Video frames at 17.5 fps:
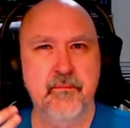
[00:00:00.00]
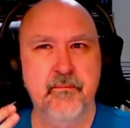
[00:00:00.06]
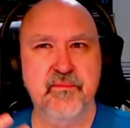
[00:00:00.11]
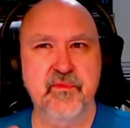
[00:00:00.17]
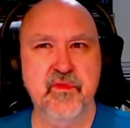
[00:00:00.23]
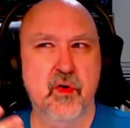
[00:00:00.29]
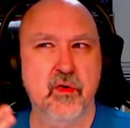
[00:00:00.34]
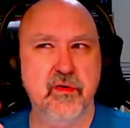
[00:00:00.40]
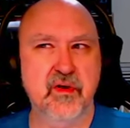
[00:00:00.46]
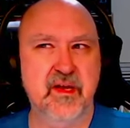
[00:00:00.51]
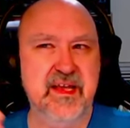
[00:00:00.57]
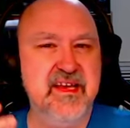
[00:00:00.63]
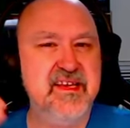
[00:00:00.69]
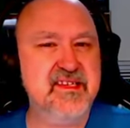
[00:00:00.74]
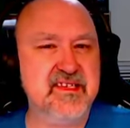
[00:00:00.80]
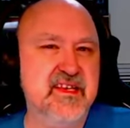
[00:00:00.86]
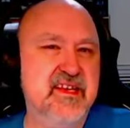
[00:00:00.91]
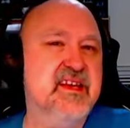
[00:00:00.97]
not
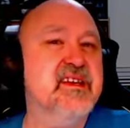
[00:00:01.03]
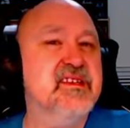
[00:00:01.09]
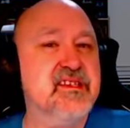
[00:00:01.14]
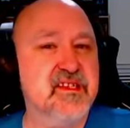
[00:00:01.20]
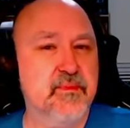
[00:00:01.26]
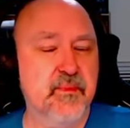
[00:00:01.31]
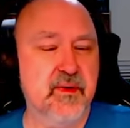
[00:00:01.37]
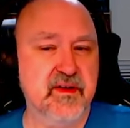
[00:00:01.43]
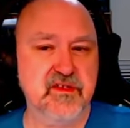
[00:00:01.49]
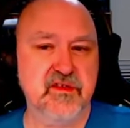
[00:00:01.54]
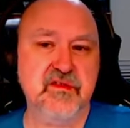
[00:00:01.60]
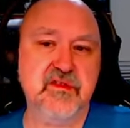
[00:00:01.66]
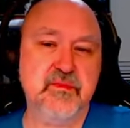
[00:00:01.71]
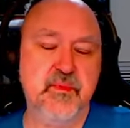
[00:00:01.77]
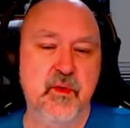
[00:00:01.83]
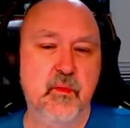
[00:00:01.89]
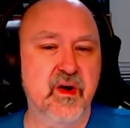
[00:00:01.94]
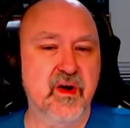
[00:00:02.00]
easiest puzzles,
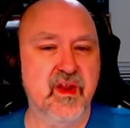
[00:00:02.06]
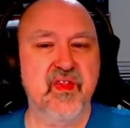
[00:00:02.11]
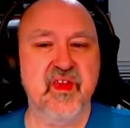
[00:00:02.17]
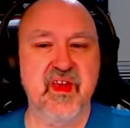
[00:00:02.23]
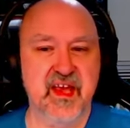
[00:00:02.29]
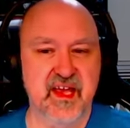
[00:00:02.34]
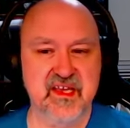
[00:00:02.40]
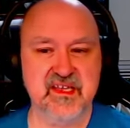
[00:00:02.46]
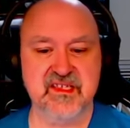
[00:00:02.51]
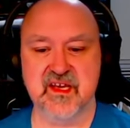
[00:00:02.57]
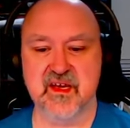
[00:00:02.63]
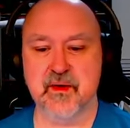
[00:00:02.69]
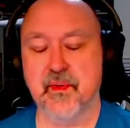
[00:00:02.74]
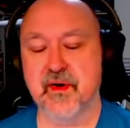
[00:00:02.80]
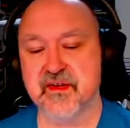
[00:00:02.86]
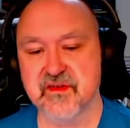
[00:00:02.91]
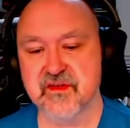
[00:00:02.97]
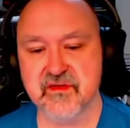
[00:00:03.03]
but one of the easier
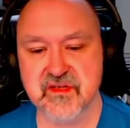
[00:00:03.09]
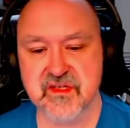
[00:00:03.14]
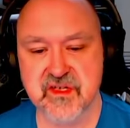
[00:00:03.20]
puzzles.